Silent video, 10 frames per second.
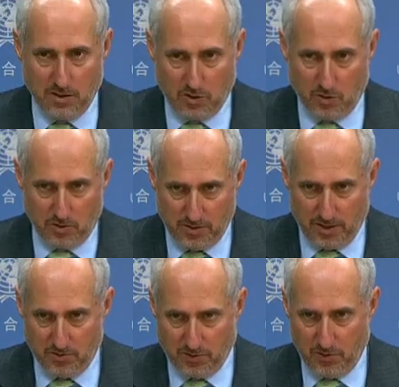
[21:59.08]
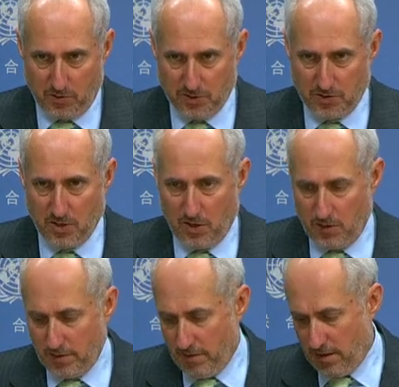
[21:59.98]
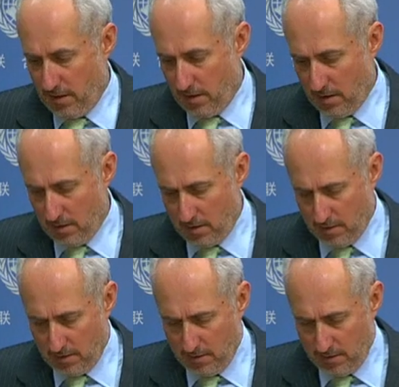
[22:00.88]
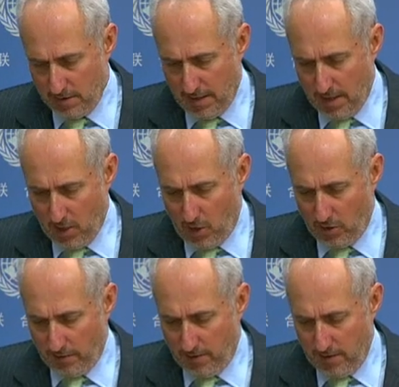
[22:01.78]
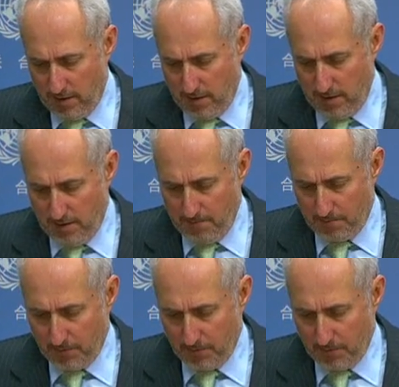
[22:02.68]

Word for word: uh, told that it was focused on the uh, on the